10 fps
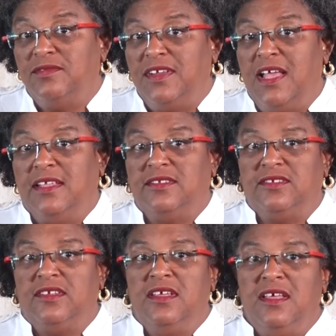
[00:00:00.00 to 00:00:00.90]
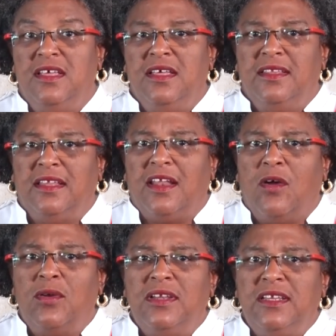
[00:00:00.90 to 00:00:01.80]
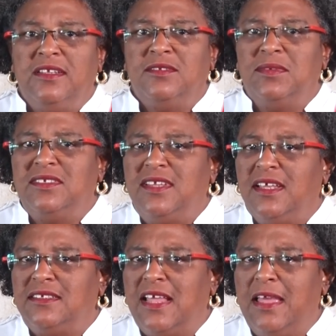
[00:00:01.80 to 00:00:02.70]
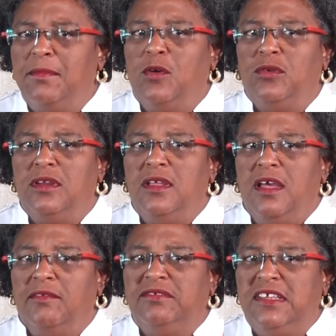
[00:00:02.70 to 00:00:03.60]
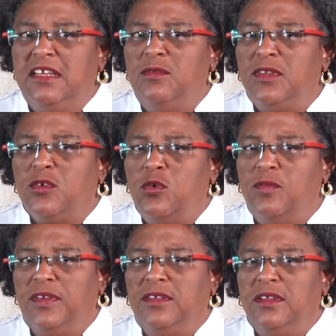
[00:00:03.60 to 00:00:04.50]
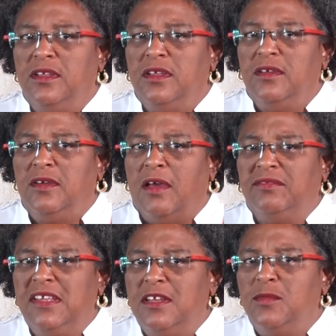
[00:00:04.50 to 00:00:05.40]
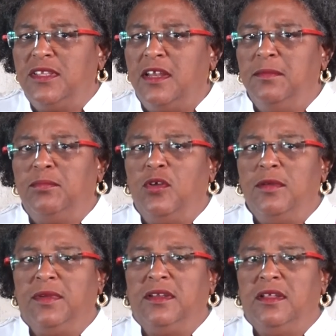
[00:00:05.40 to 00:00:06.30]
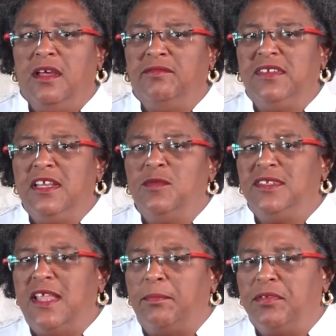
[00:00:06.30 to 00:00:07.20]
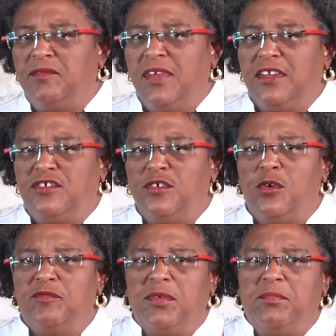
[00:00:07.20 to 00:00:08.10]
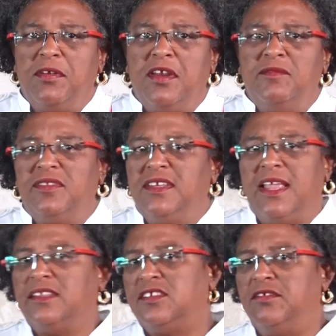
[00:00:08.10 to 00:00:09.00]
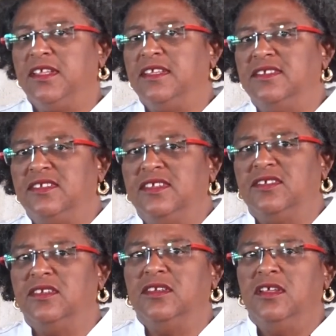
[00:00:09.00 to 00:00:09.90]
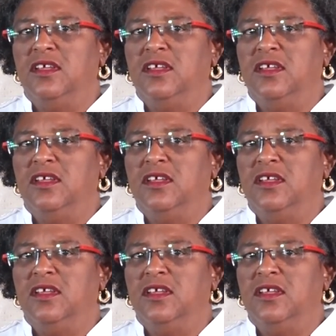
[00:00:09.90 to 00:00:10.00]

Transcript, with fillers: finance, that our leaders must take time out of dealing with COVID, of dealing with unemployment, of dealing with deprivation or of preparing for the next hurricane season,